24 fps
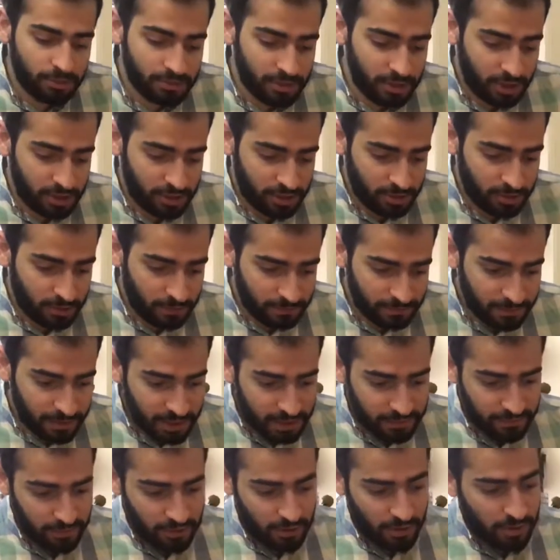objection of
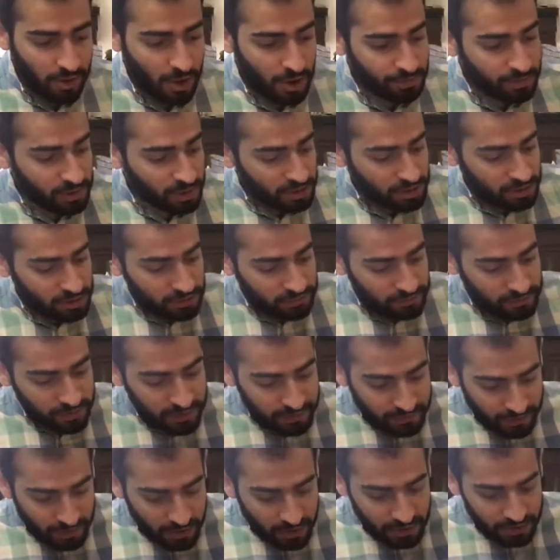this video. The objection of
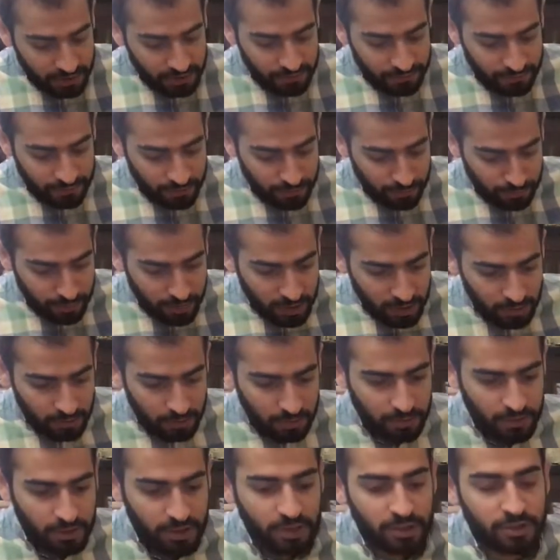this video is for me to
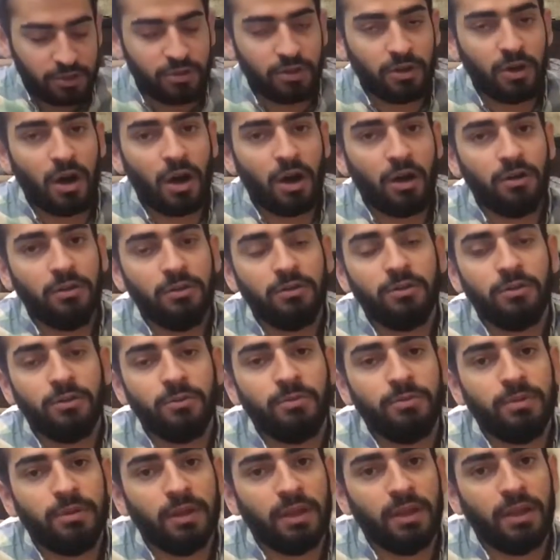teach you how to
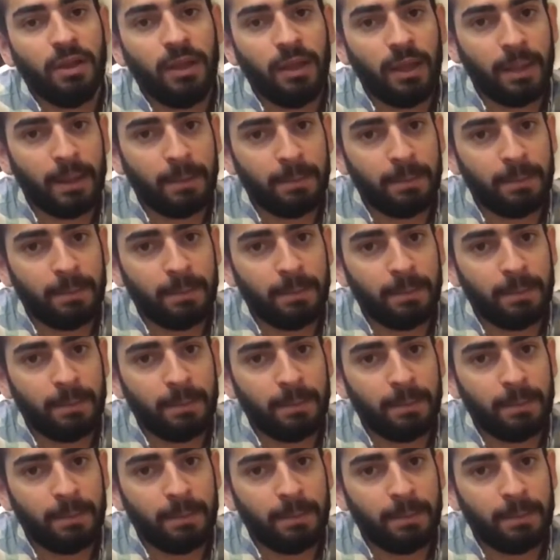play